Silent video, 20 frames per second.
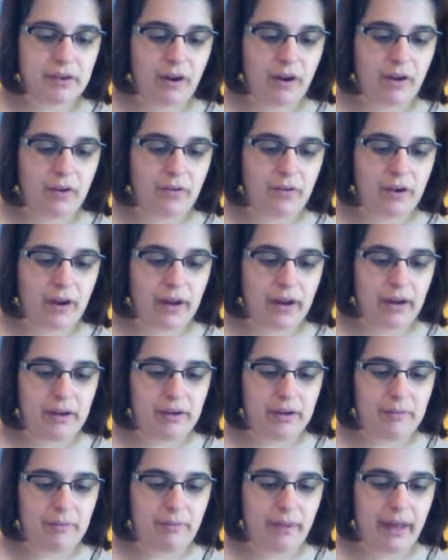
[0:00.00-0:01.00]
a great
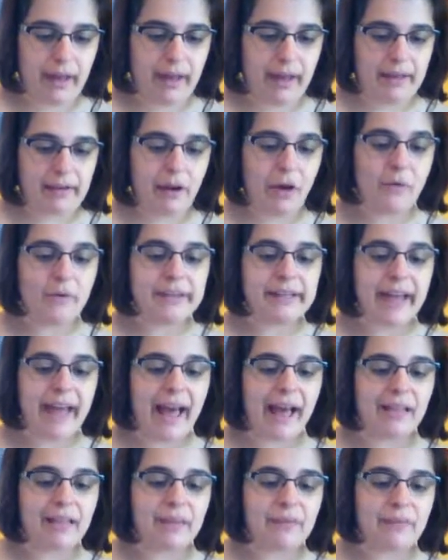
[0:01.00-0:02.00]
pattern. Oh, an
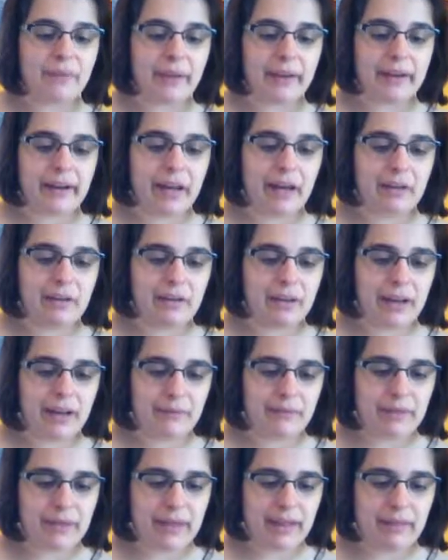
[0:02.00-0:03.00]
elephant. How could I
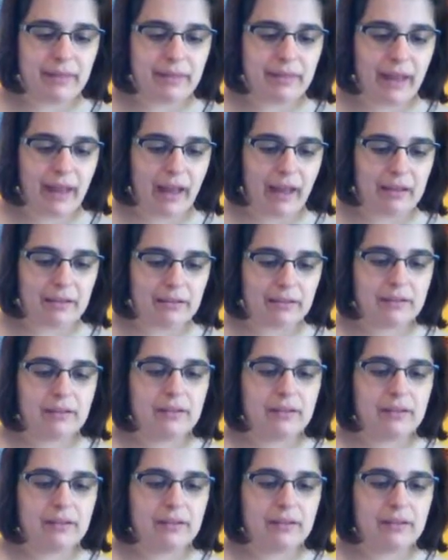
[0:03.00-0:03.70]
forget that?